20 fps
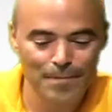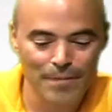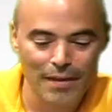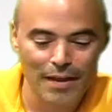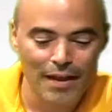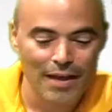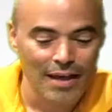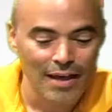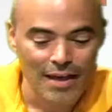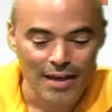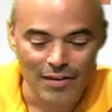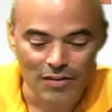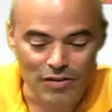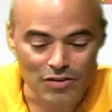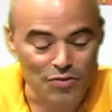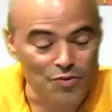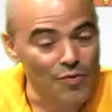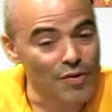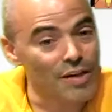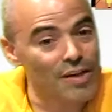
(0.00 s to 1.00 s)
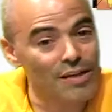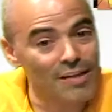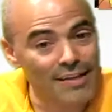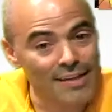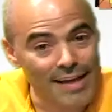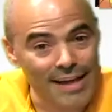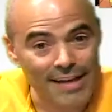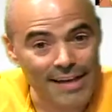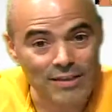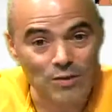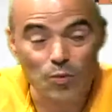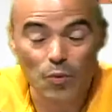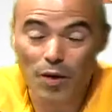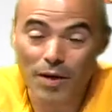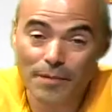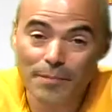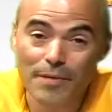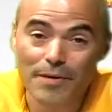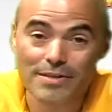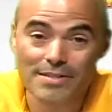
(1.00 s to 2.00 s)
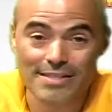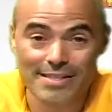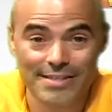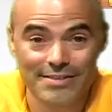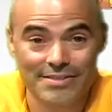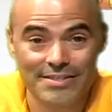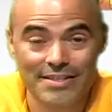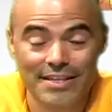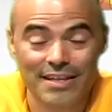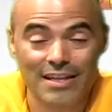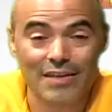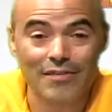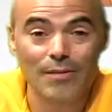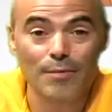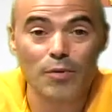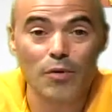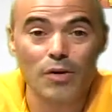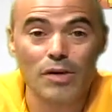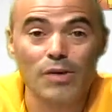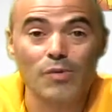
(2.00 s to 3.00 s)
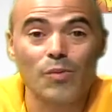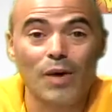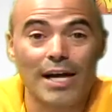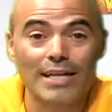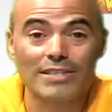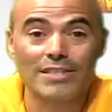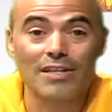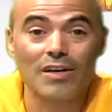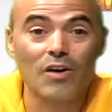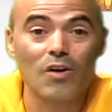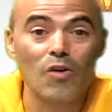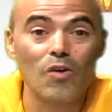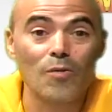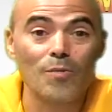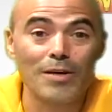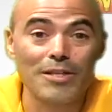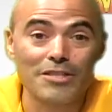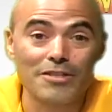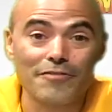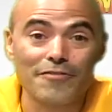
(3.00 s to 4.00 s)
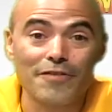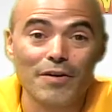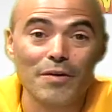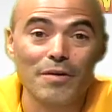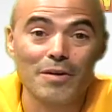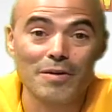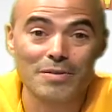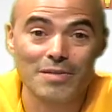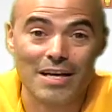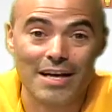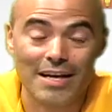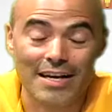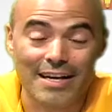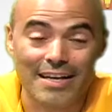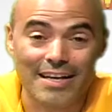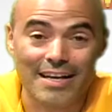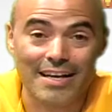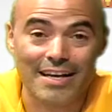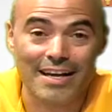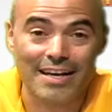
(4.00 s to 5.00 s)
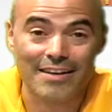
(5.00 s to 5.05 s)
It looks really nice. One person, interestingly, reported watching a whole bunch of photos on it,